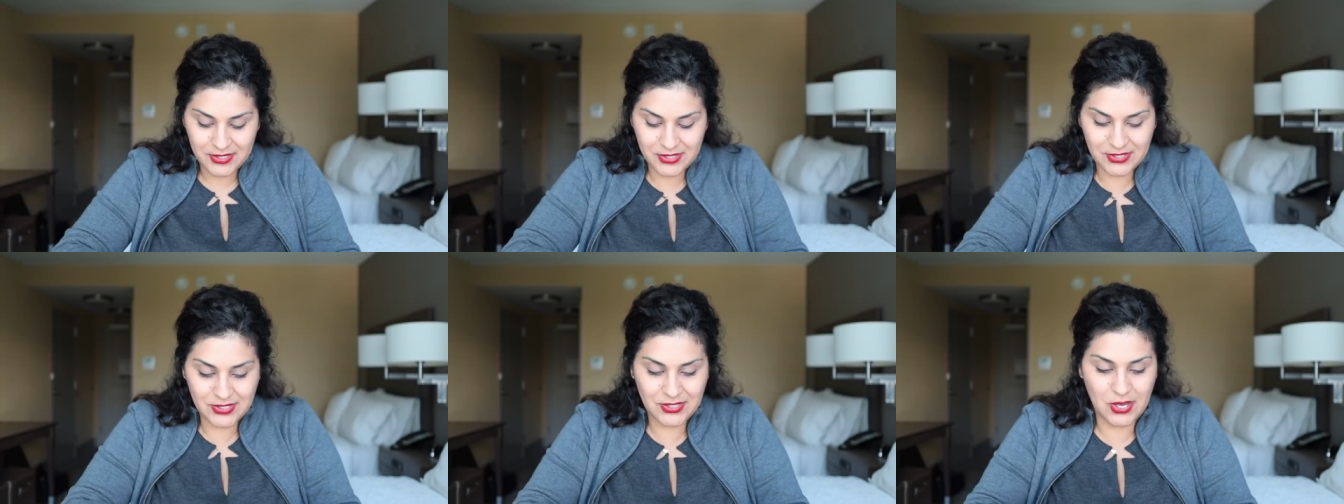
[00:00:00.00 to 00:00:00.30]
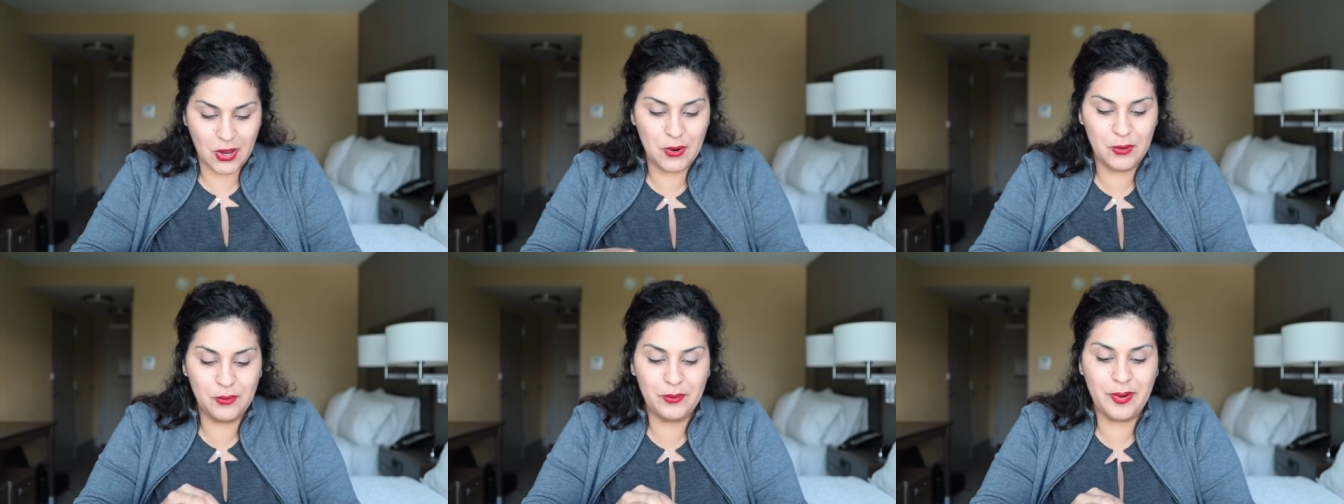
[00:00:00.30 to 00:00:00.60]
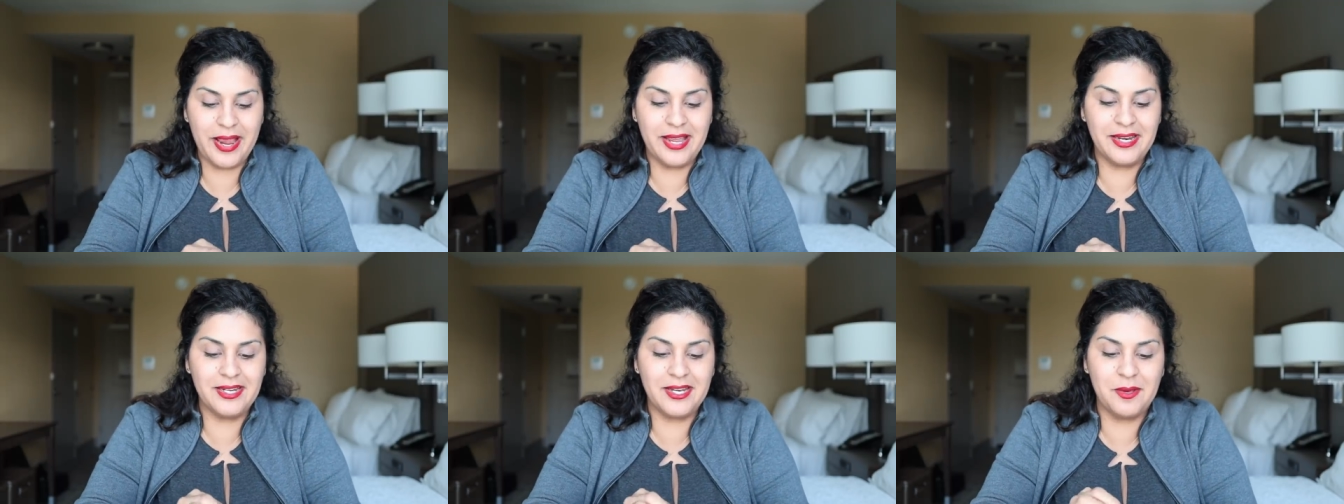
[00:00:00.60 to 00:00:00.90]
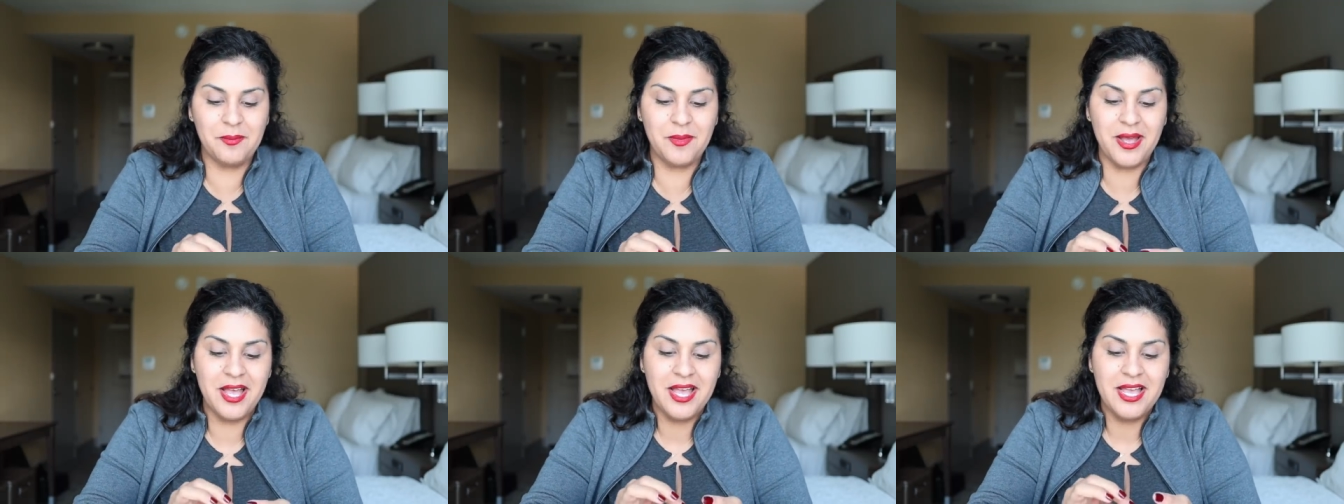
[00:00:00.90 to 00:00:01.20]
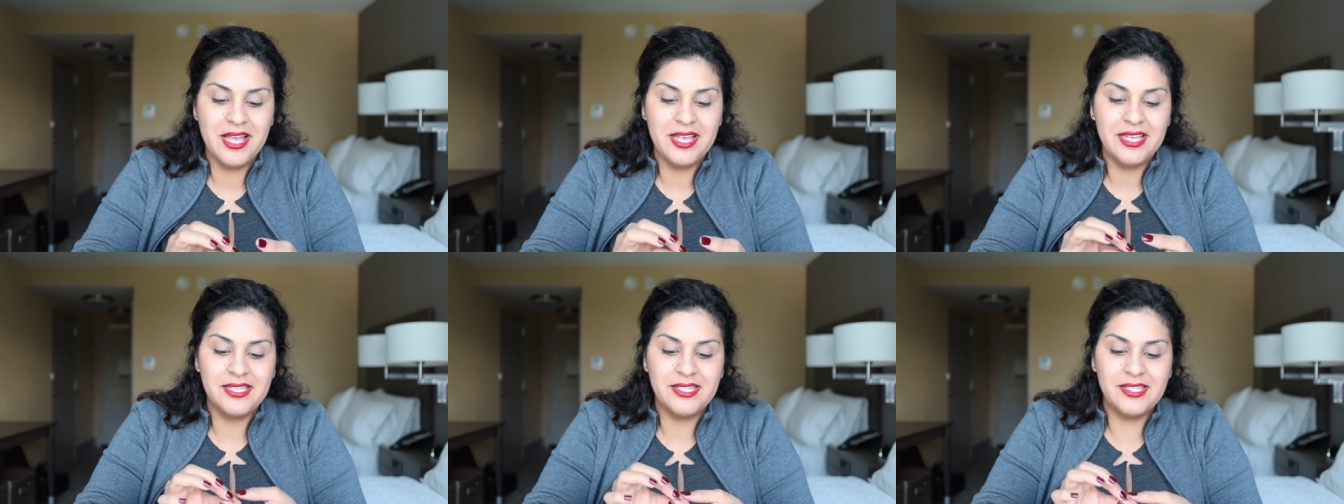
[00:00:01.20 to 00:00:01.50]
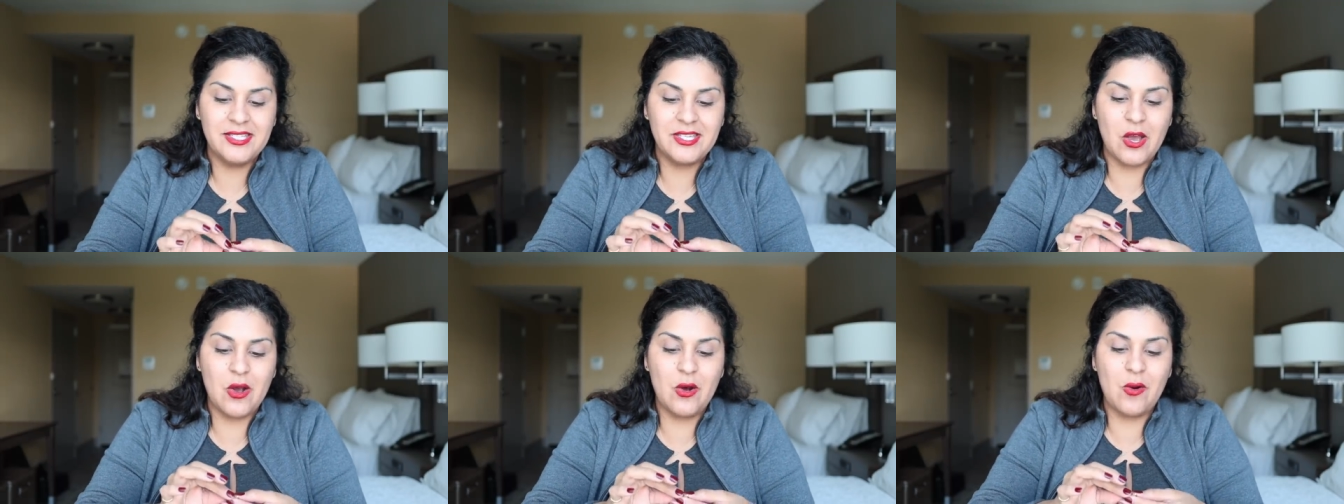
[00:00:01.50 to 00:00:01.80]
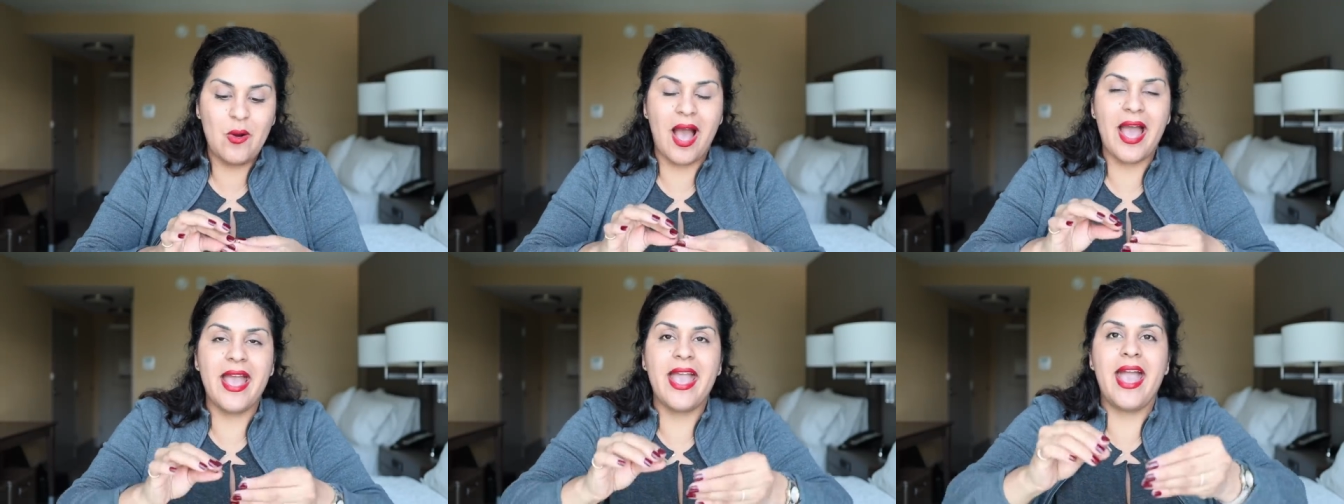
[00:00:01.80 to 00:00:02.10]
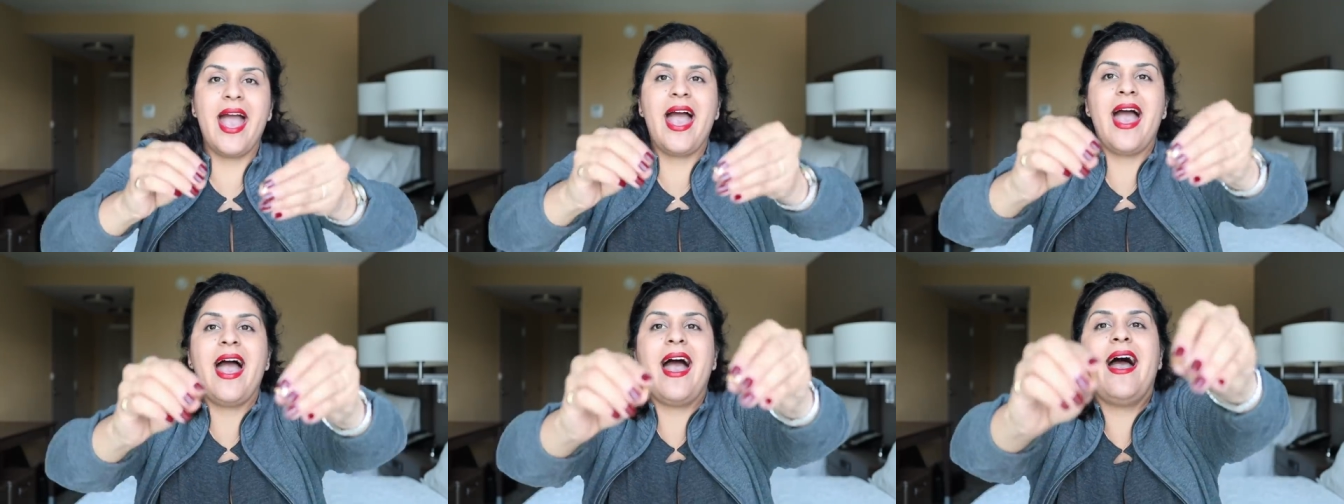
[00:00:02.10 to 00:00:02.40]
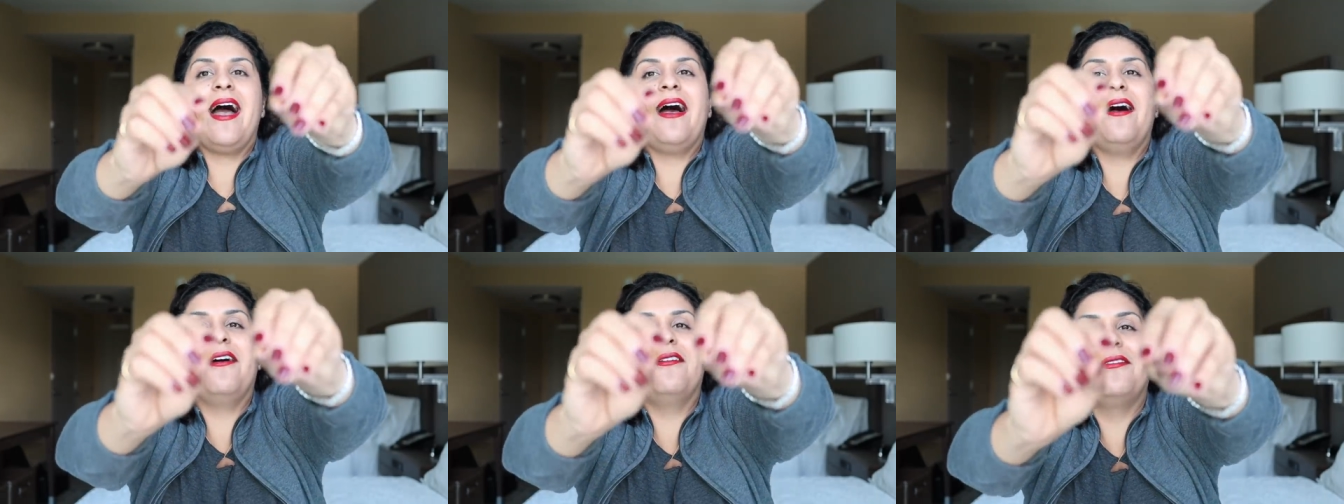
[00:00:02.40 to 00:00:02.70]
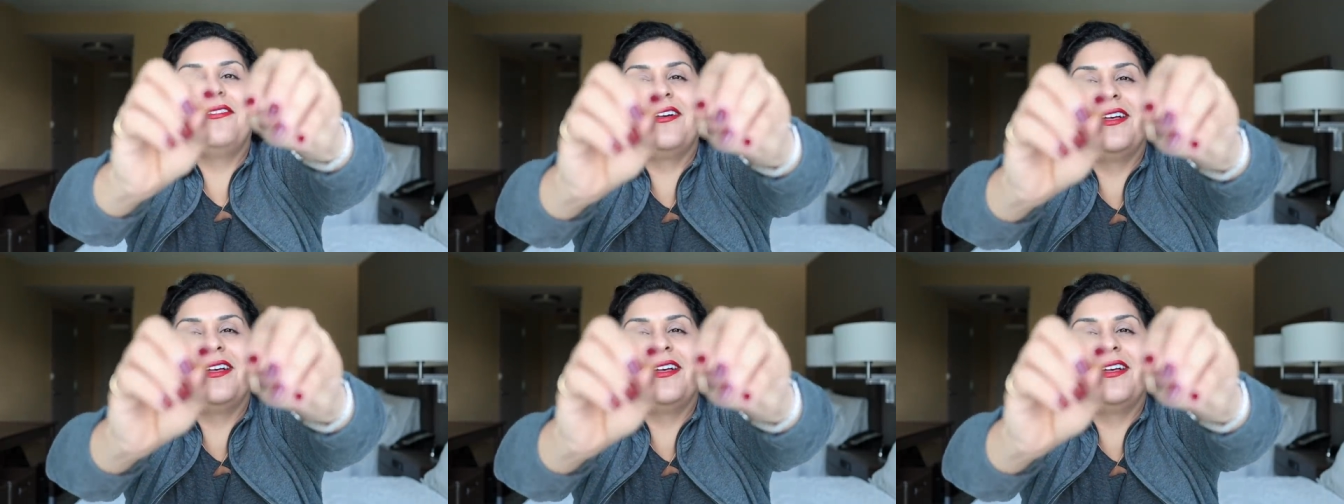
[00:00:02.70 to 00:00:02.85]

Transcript: so random. So I have,